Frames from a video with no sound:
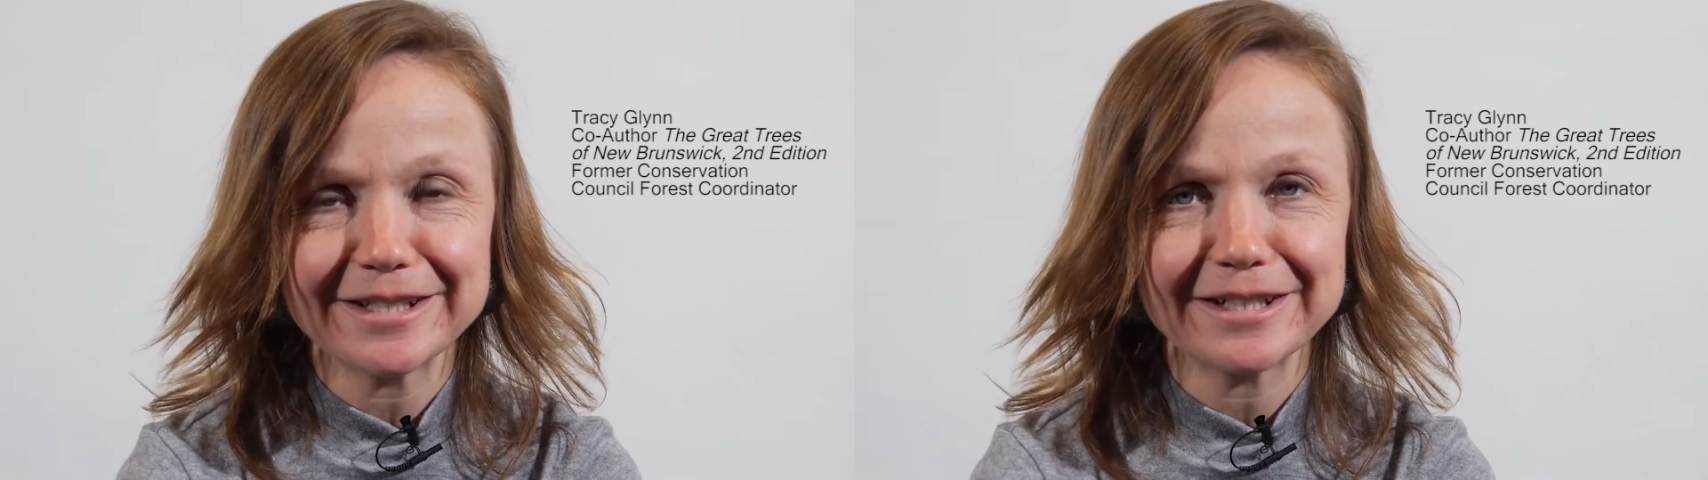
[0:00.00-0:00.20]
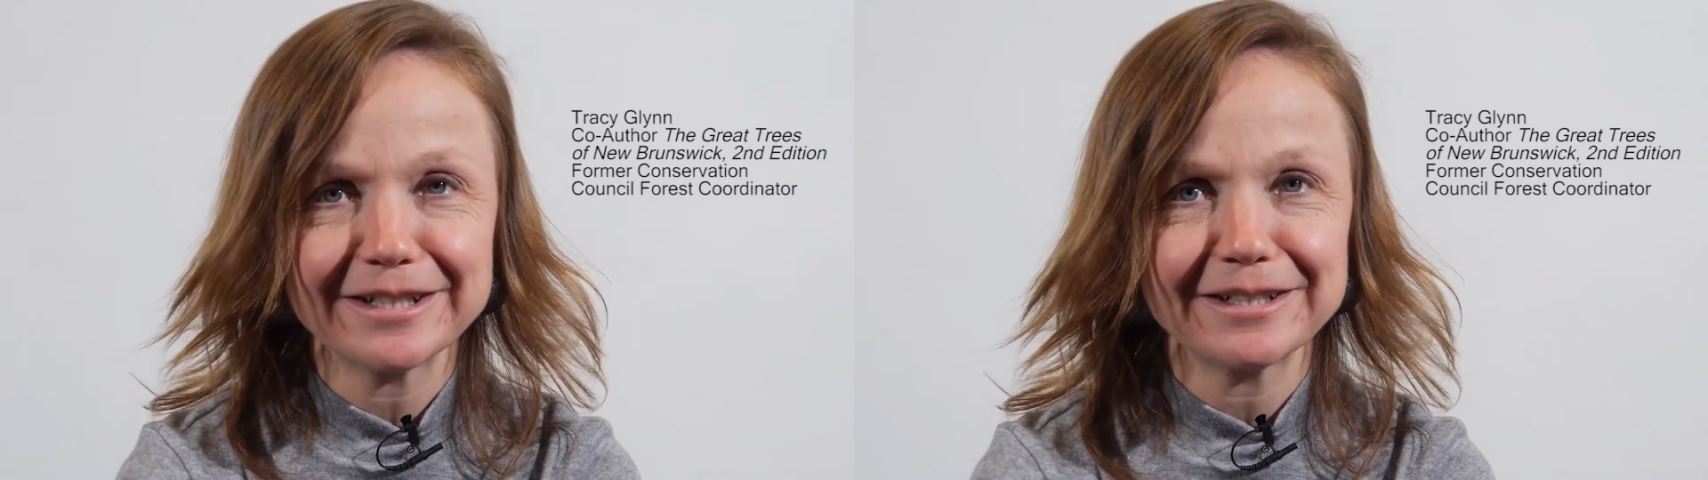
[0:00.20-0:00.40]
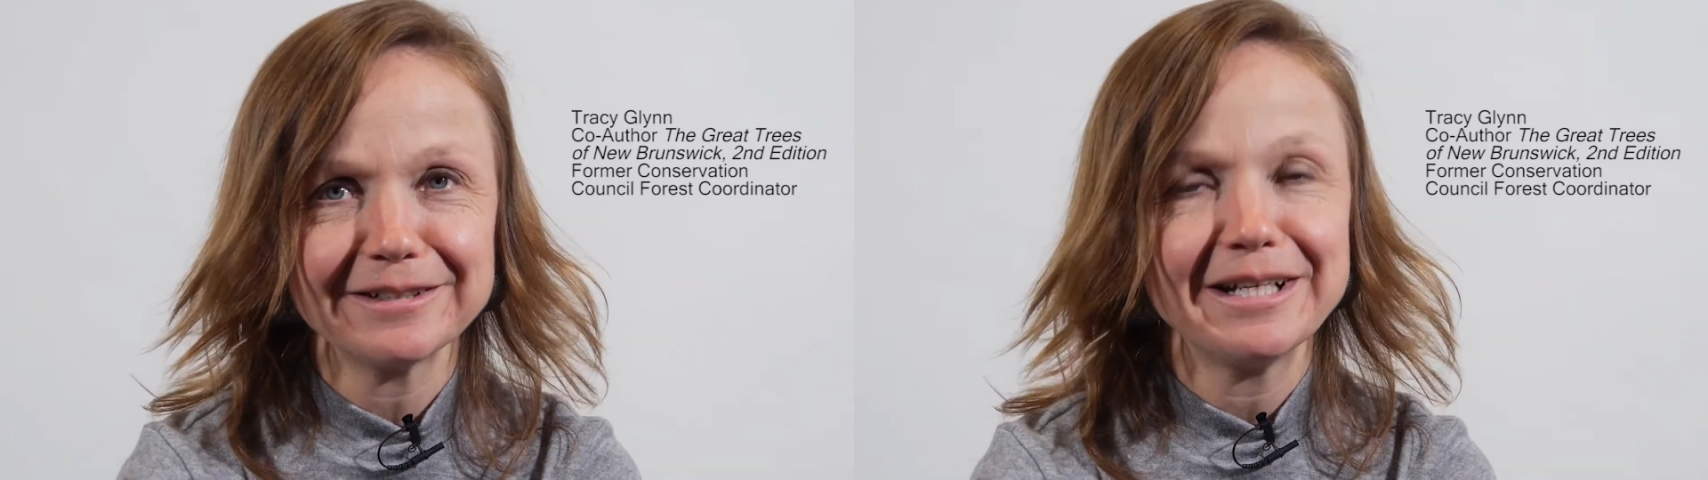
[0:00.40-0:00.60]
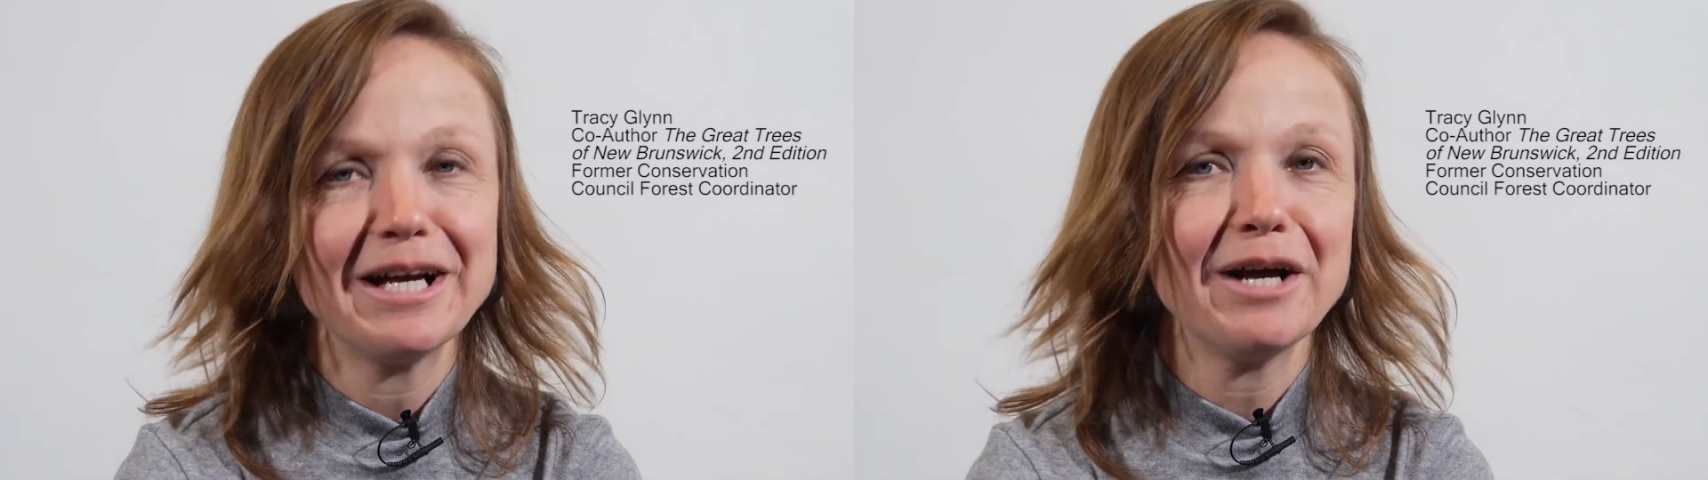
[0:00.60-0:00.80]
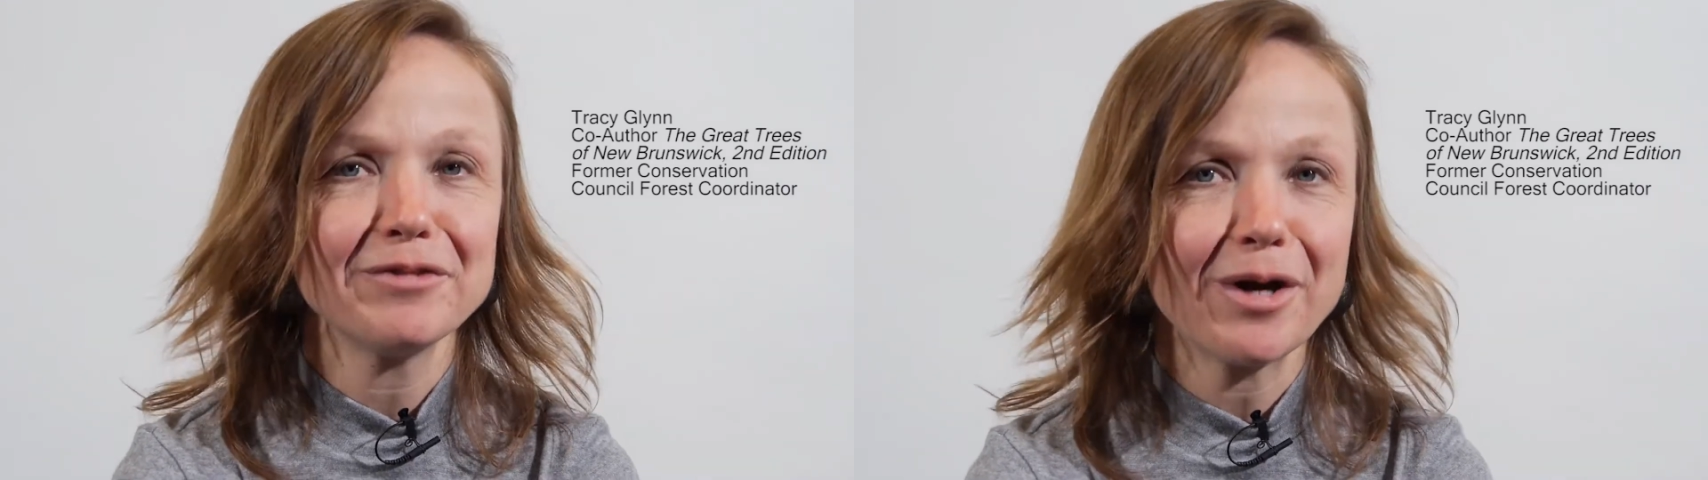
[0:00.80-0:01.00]

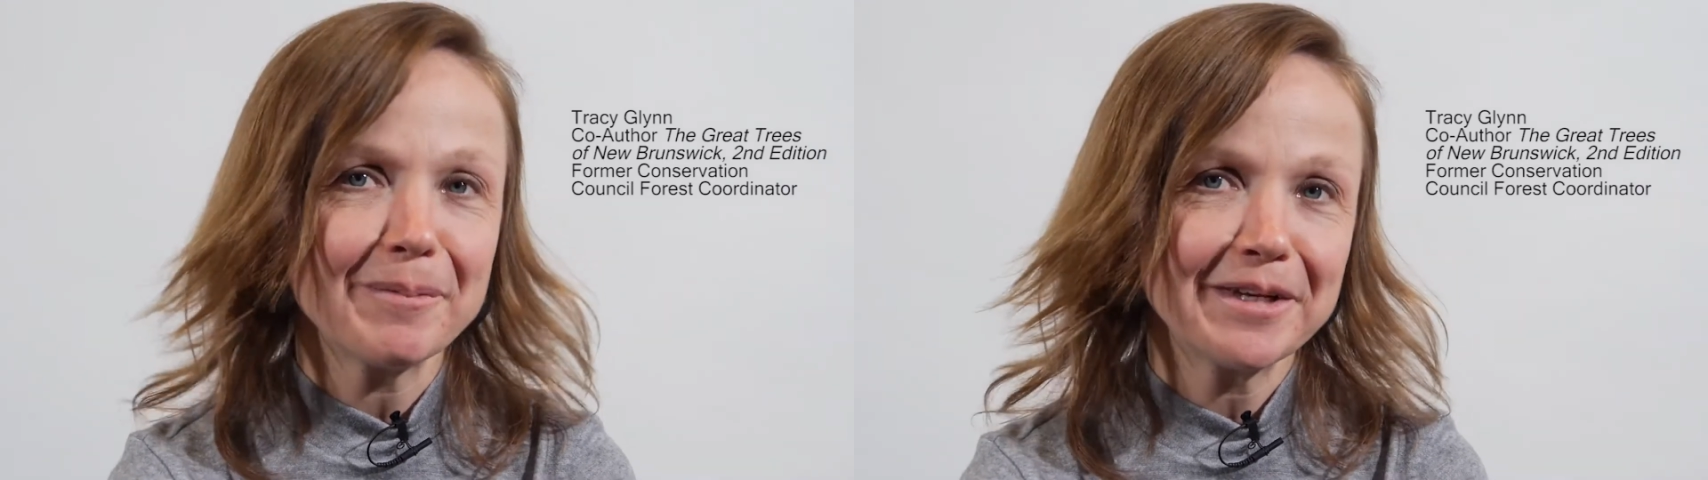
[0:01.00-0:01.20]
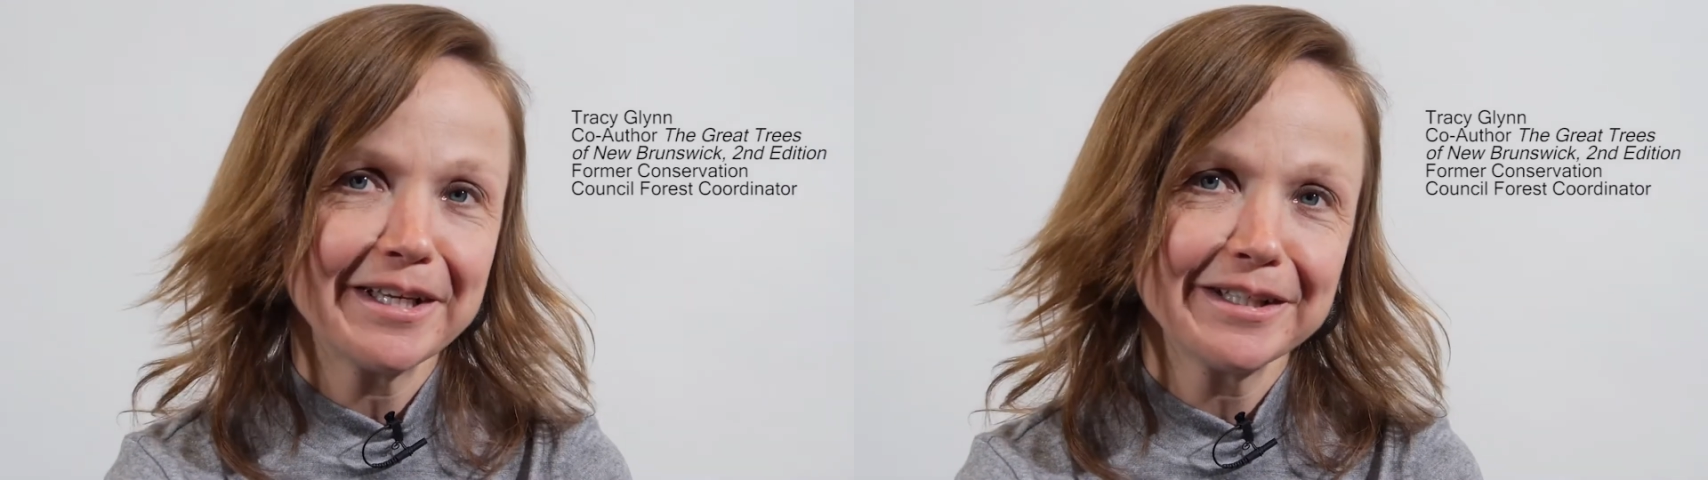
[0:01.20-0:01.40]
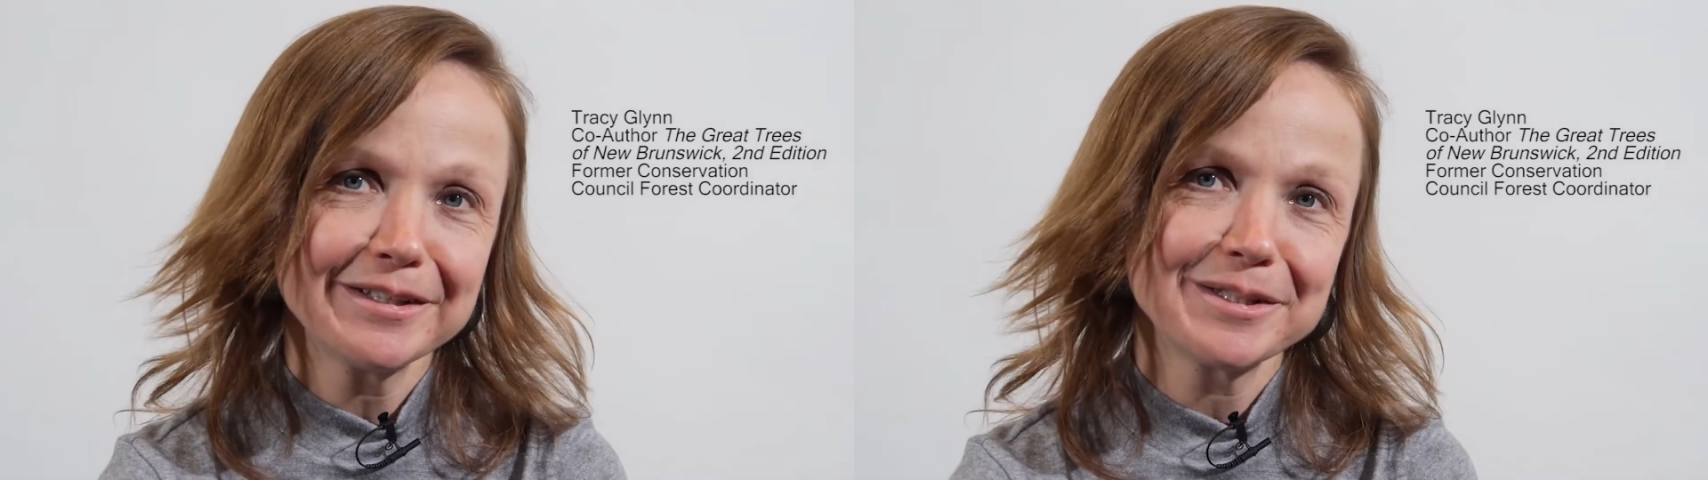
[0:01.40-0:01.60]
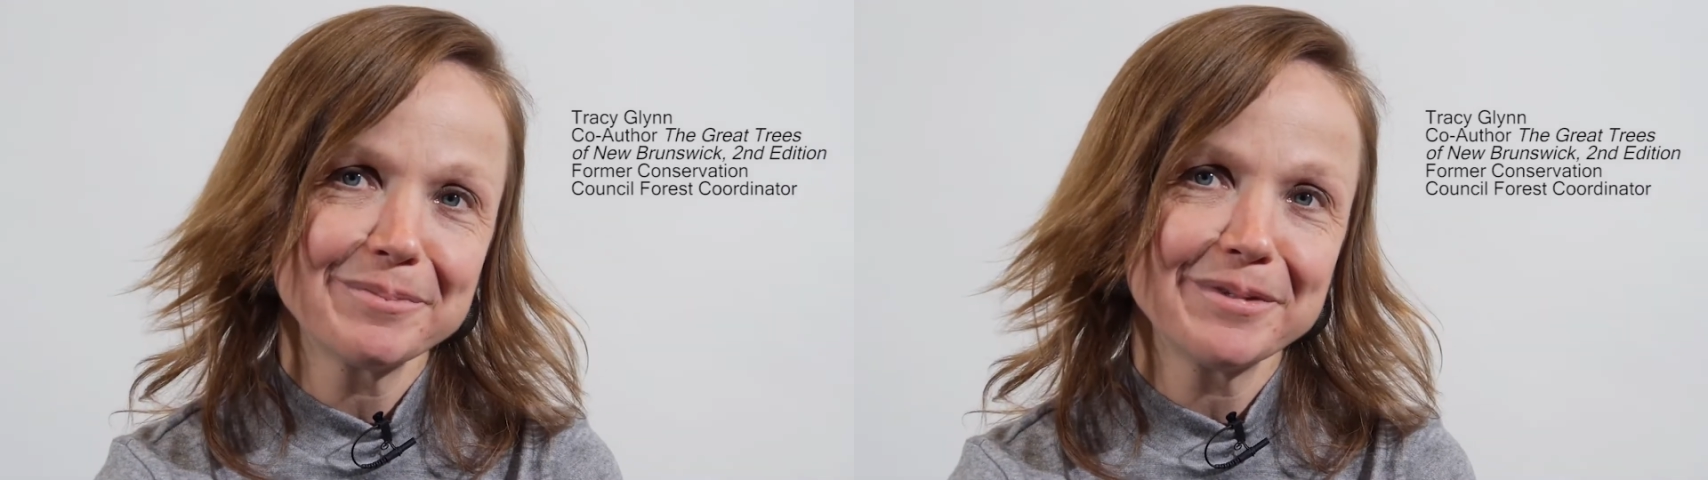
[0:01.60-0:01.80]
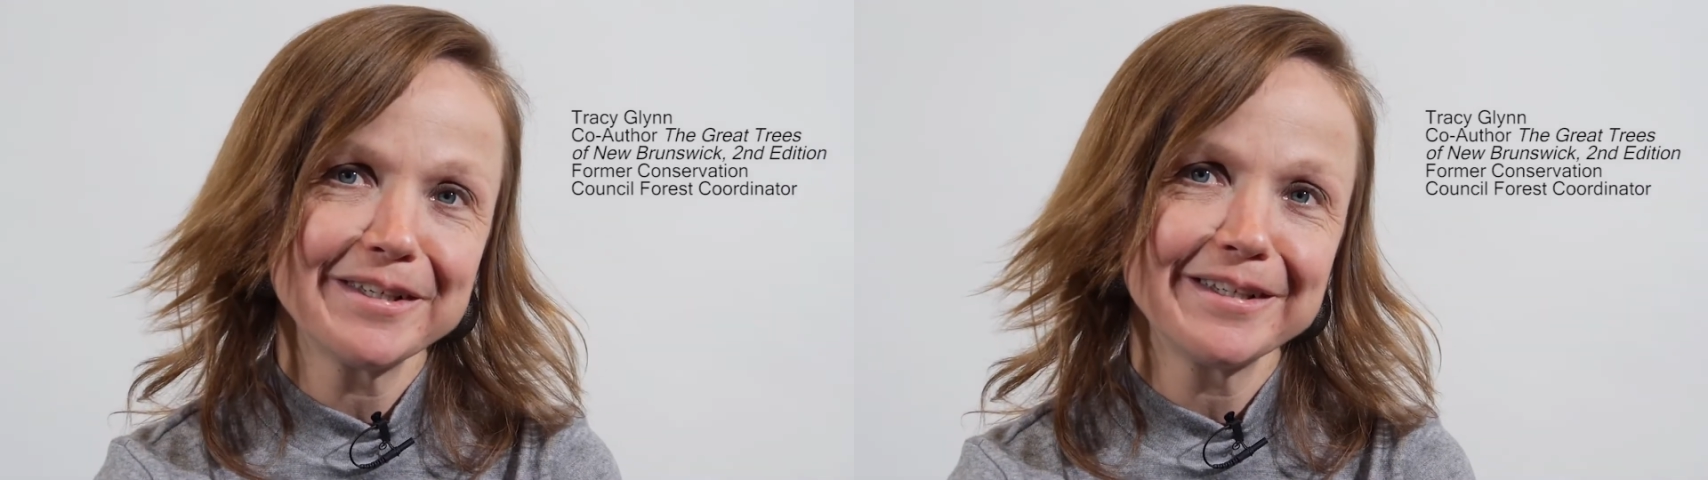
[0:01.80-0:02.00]
have nominated to
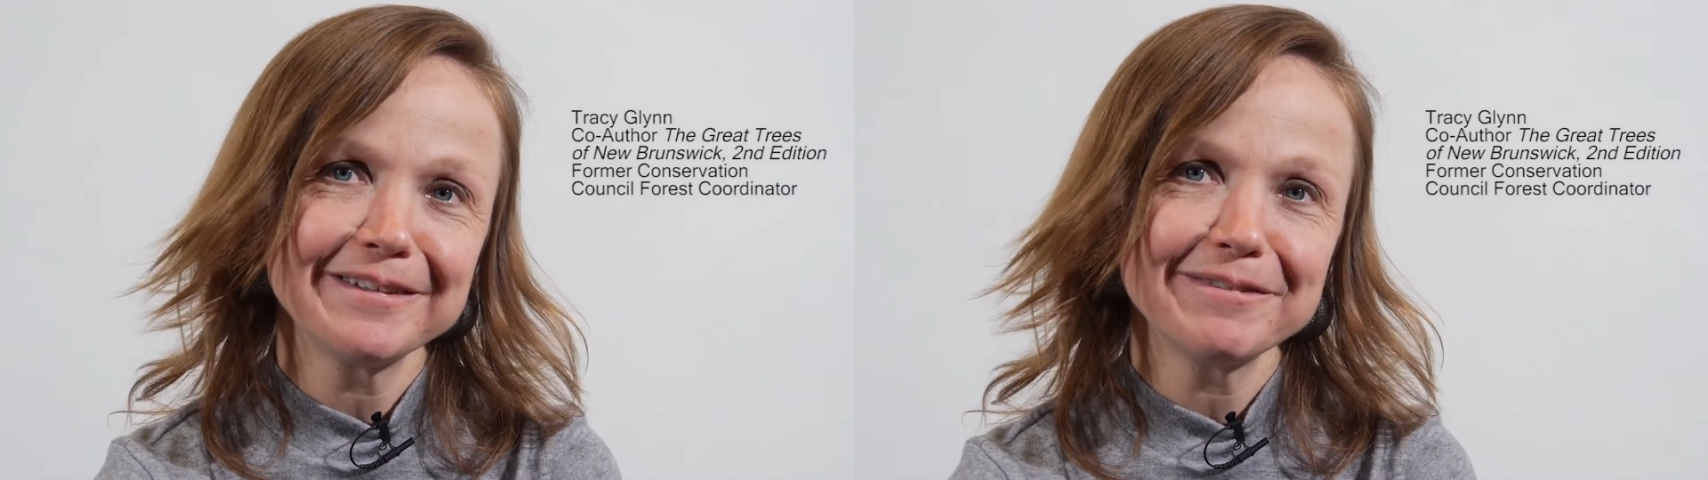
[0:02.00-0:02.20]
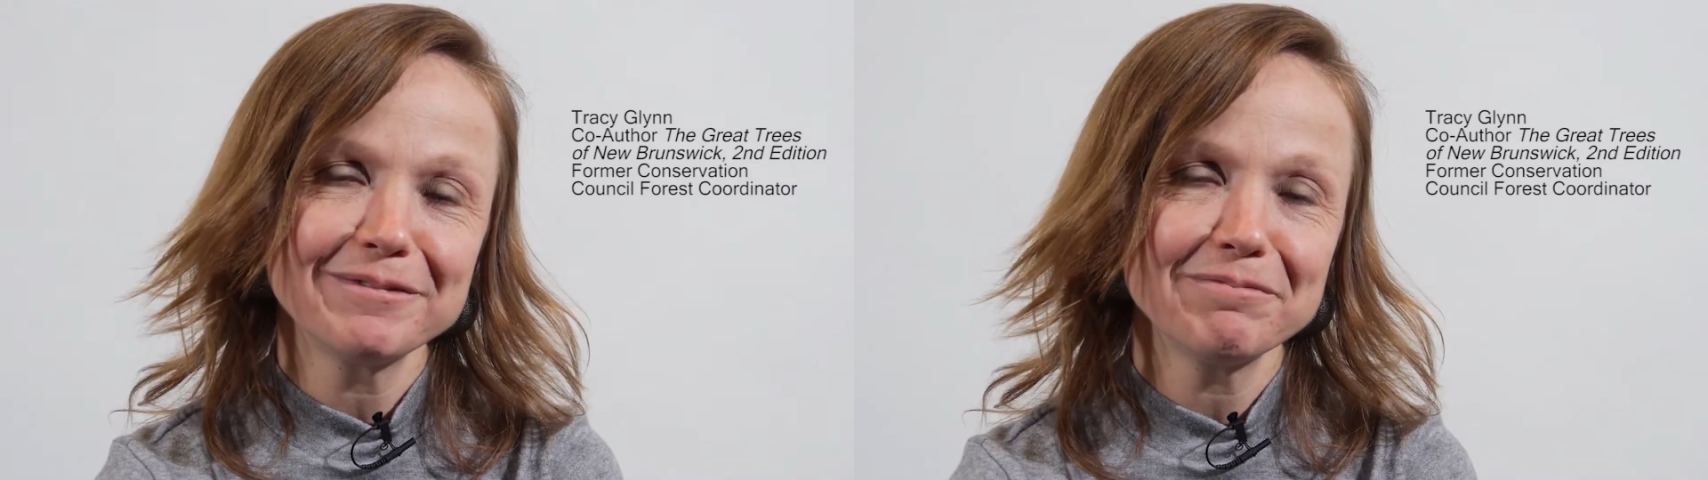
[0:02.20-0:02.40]
be